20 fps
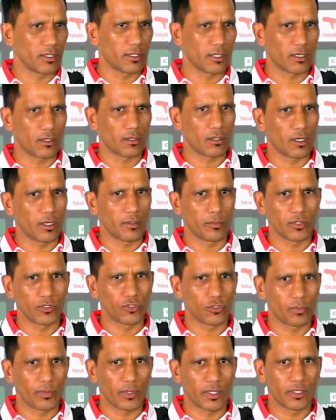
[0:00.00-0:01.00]
They are able
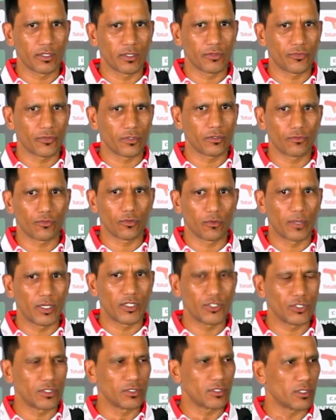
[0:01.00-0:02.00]
to play different
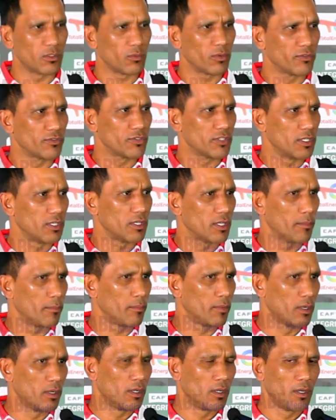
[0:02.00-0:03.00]
formations, and we've seen them